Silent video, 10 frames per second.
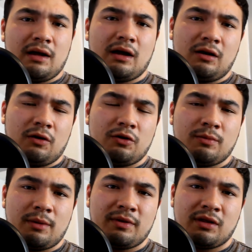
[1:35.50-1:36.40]
a lot of you
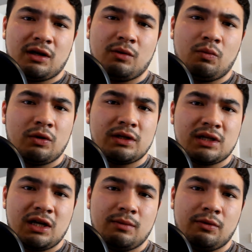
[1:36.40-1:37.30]
might be thinking what this
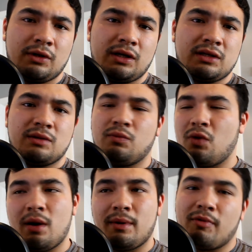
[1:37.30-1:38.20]
keyboard is and
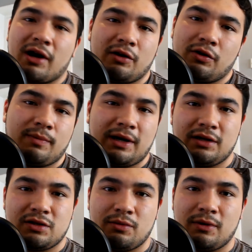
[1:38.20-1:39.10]
why am I bragging on about
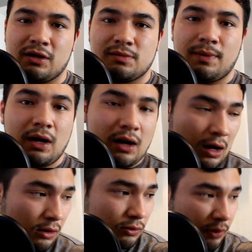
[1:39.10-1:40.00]
it so much, but
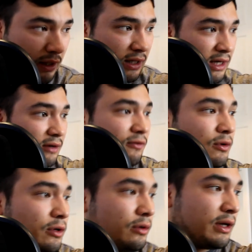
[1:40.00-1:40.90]
I'll quickly get it for
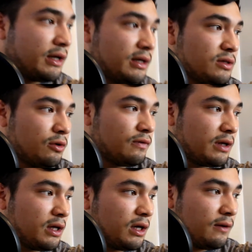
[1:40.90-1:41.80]
you. It is over
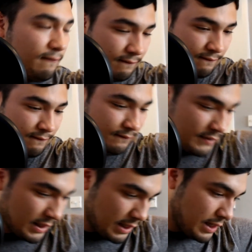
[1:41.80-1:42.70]
here
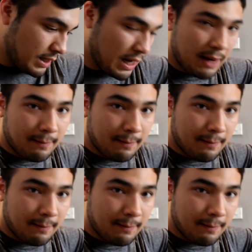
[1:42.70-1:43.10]
in a